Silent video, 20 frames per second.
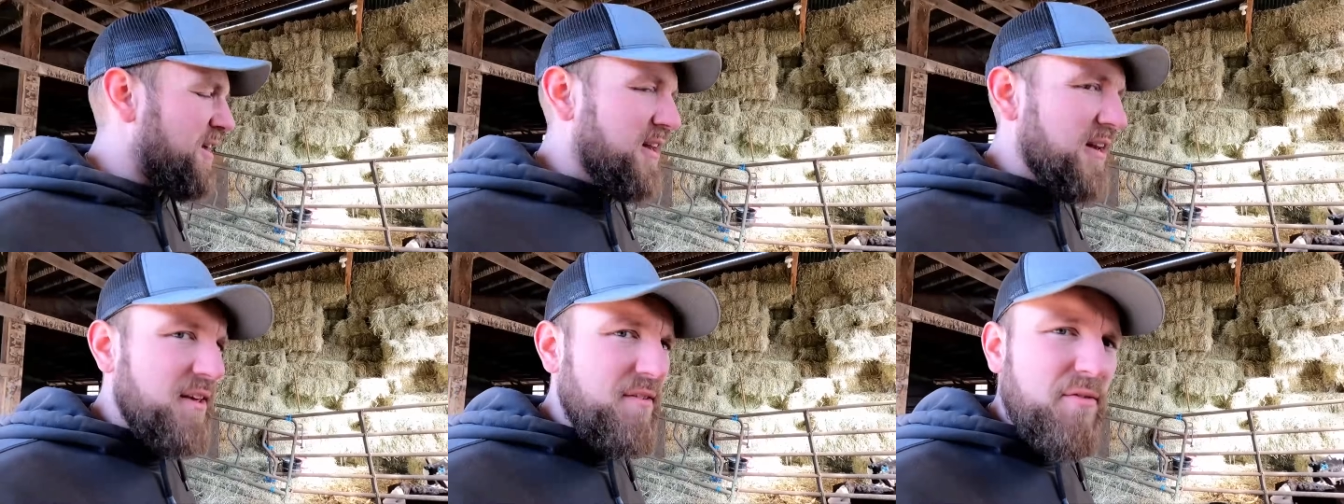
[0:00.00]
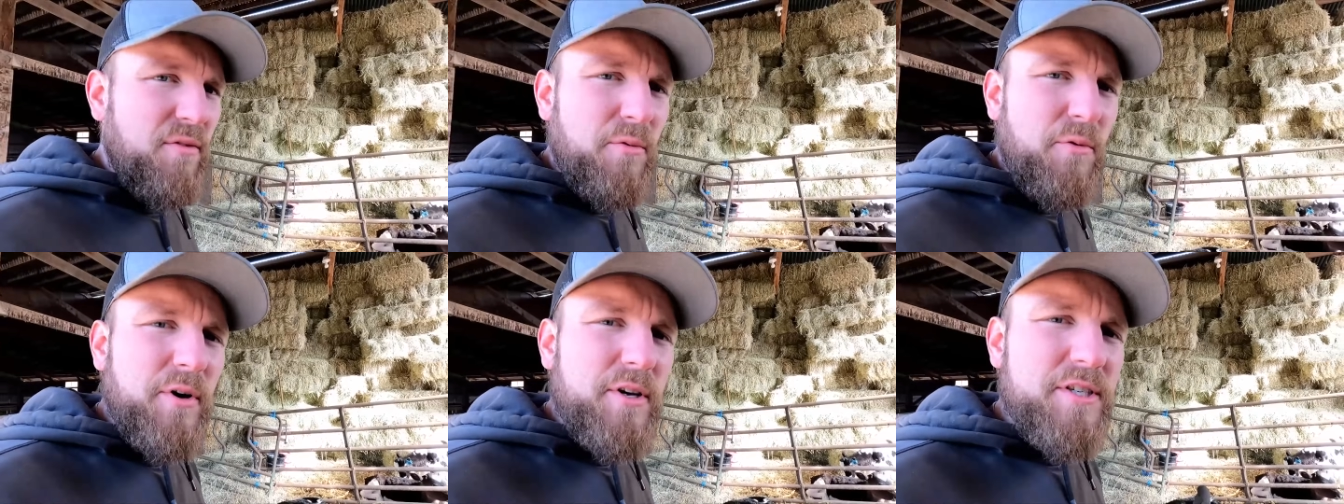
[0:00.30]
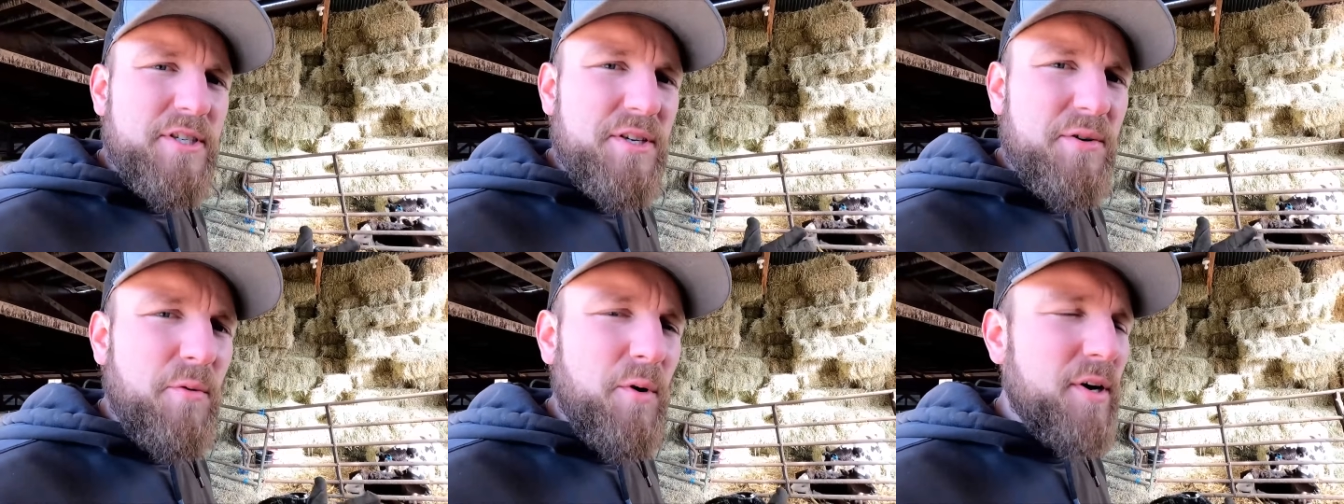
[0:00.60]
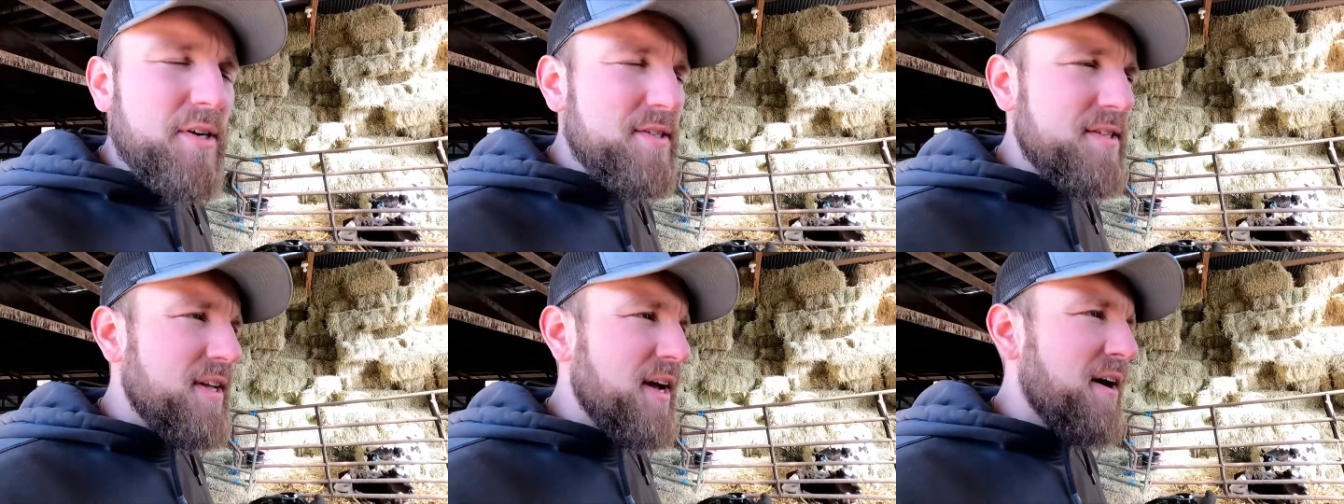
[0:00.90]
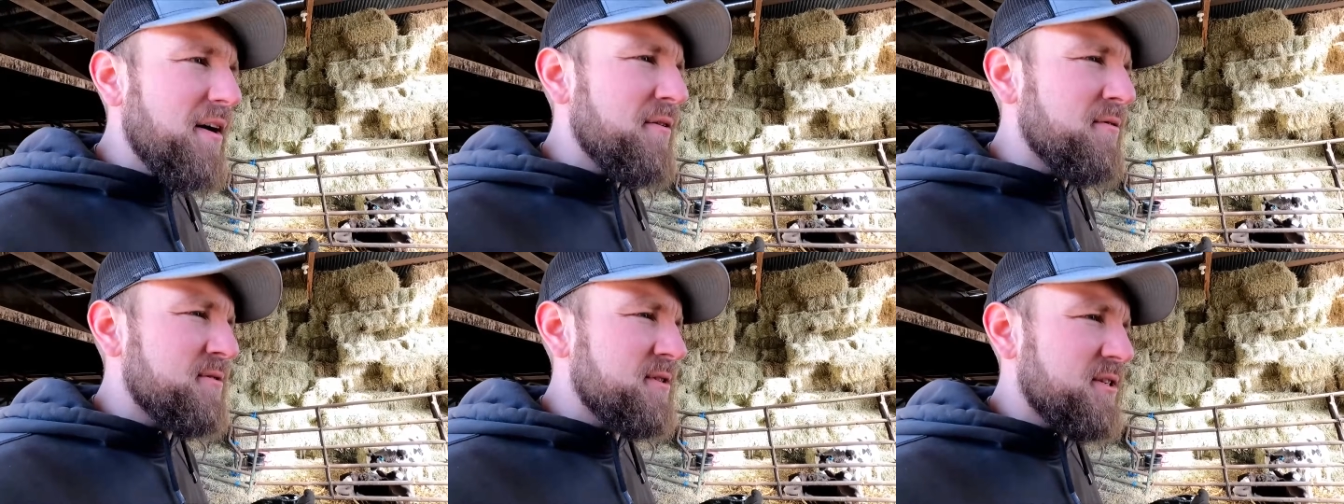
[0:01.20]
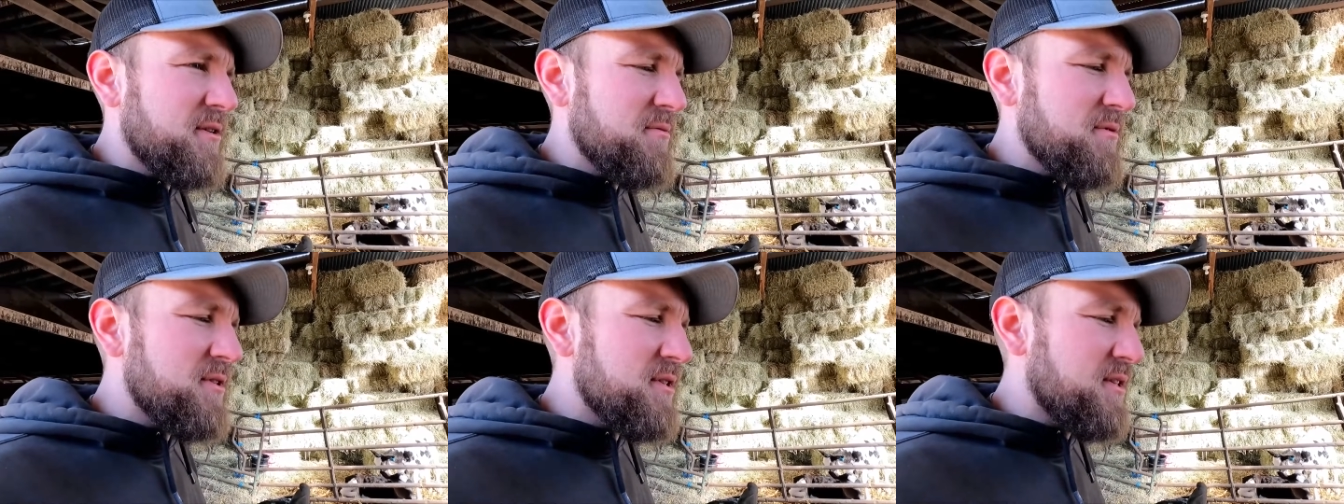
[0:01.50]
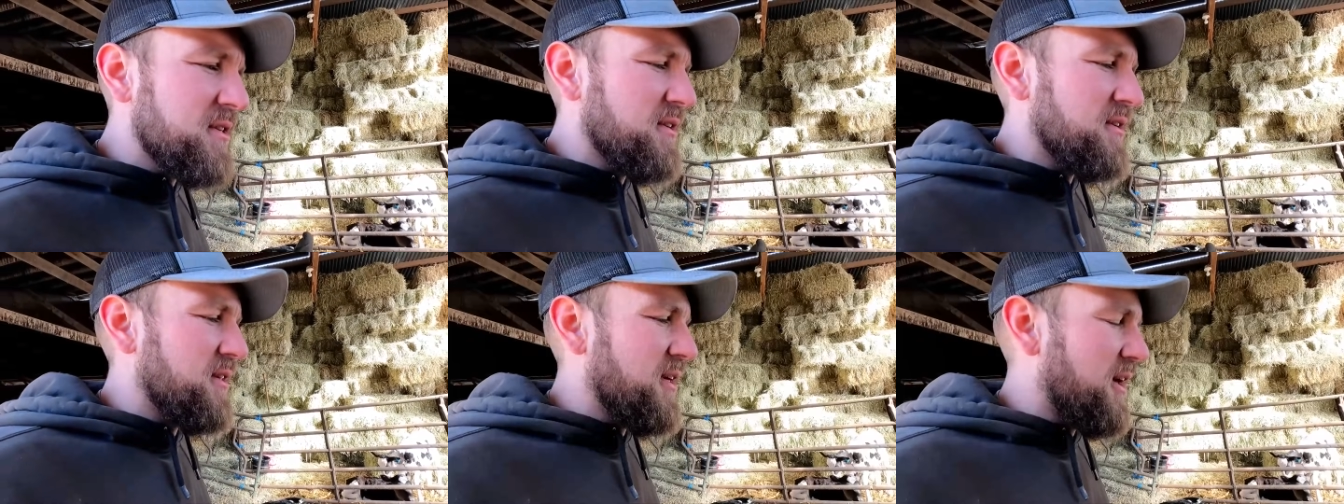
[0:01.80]
And even when she was down, she was
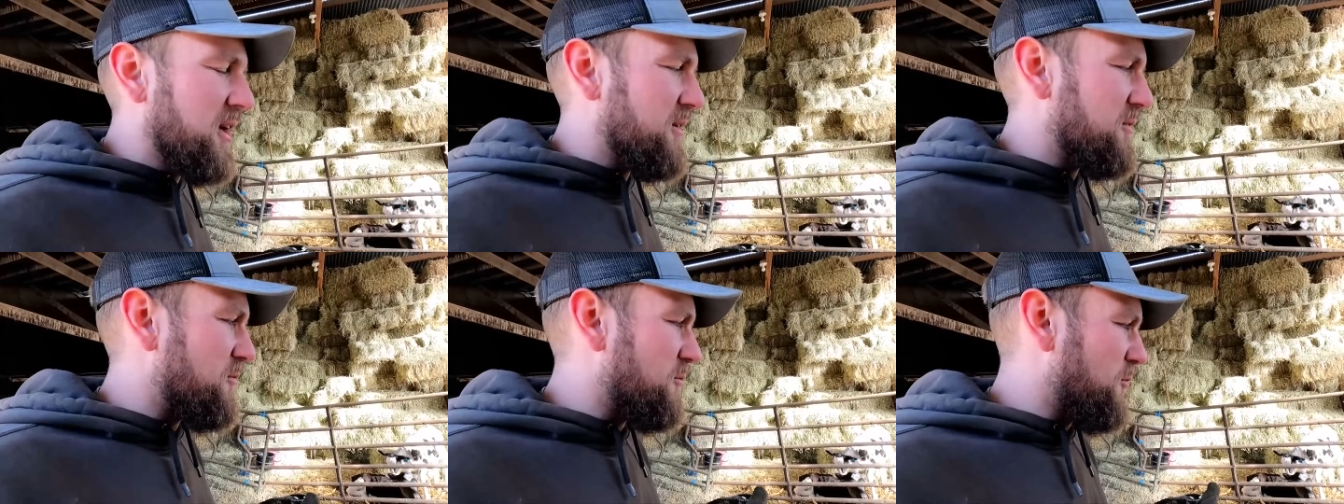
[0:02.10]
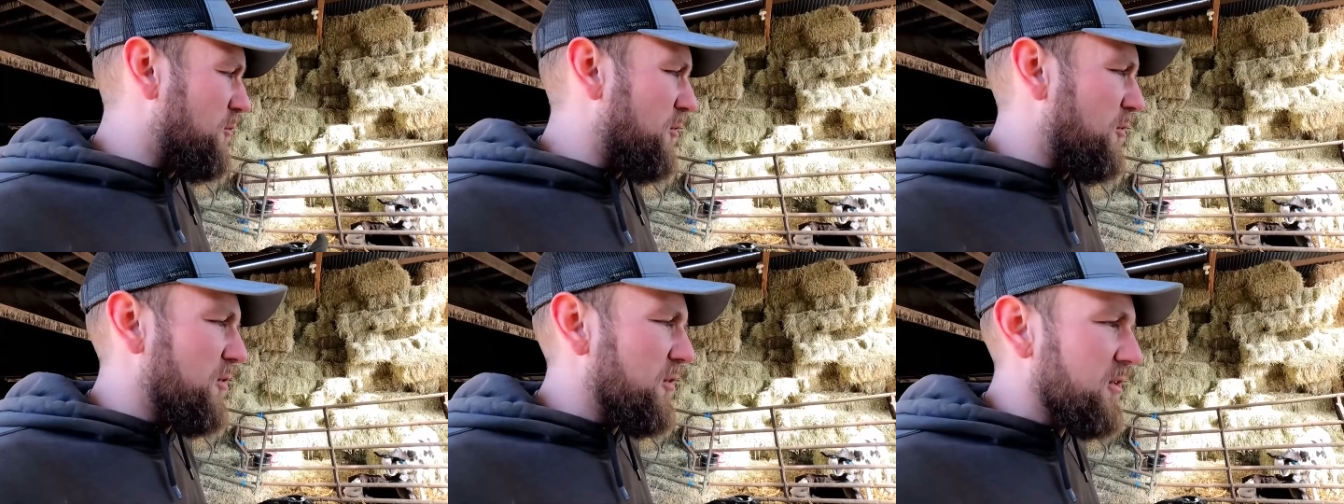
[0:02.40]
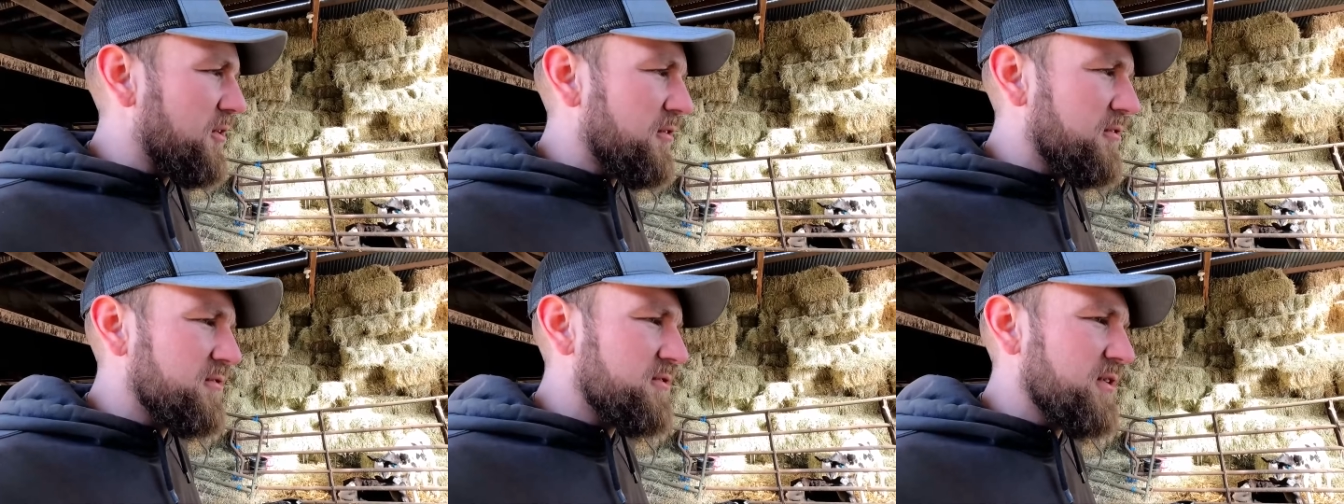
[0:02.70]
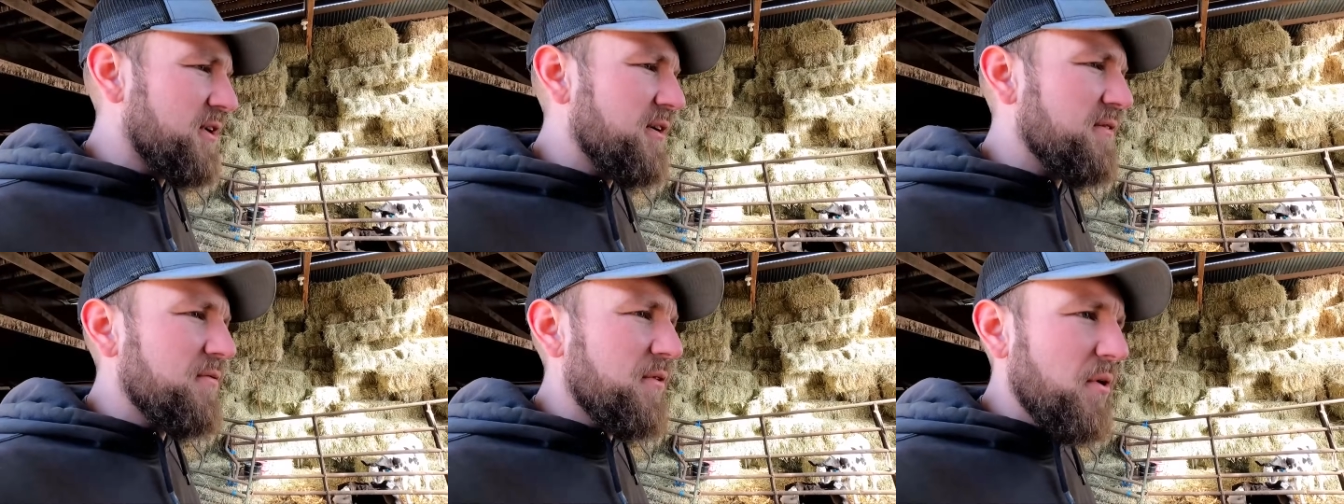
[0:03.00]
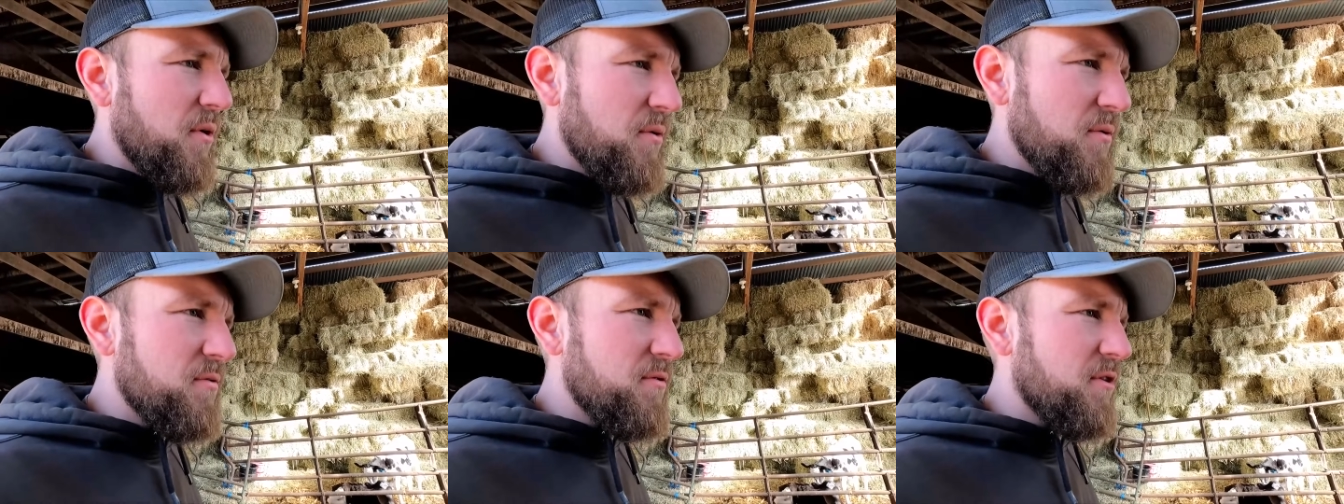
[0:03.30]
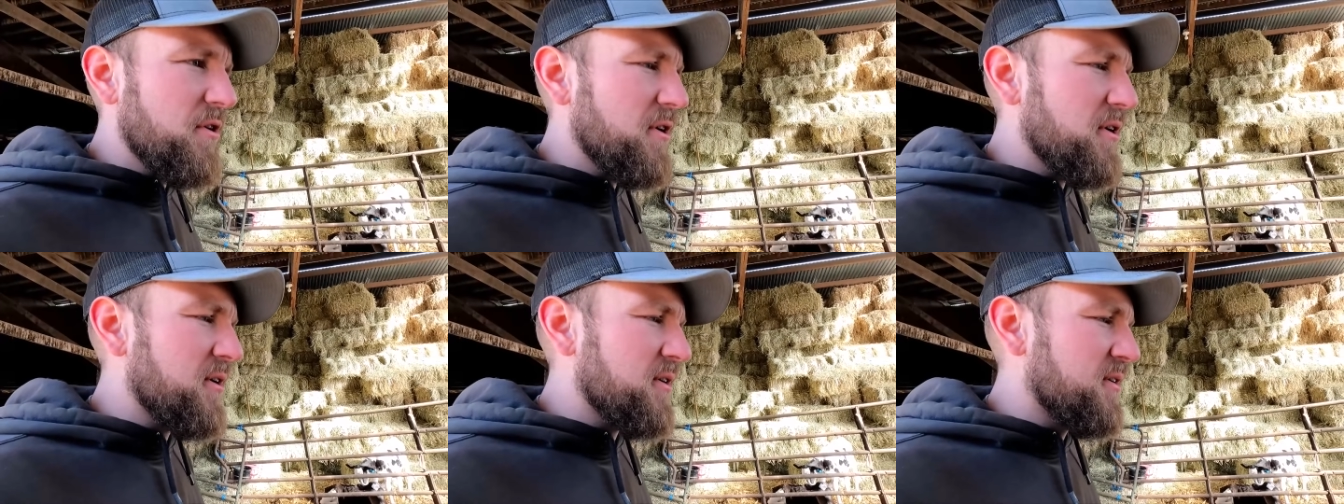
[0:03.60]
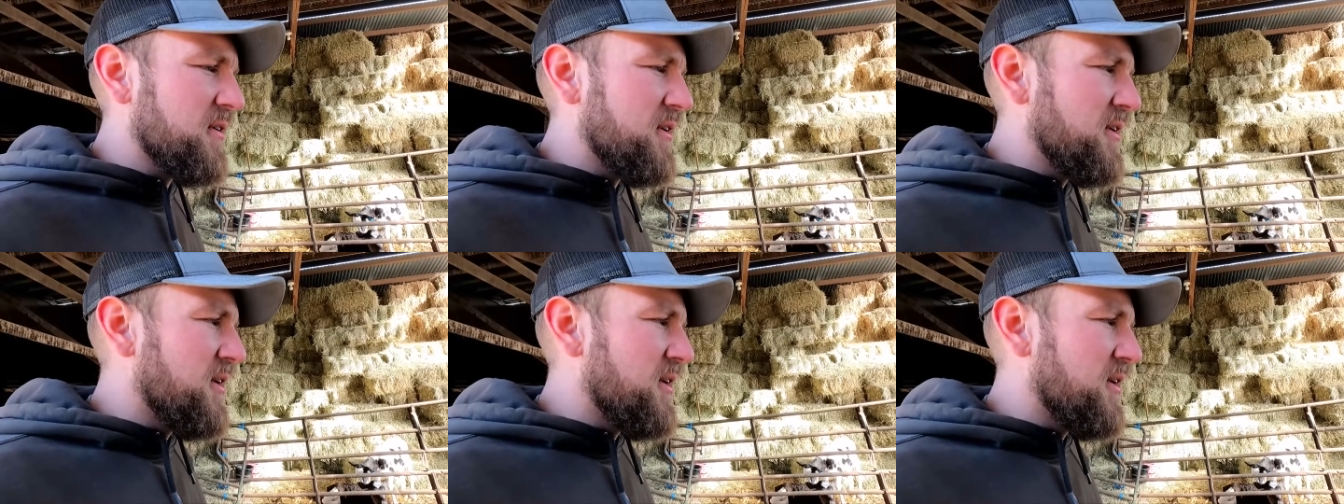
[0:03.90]
still like rolling herself over,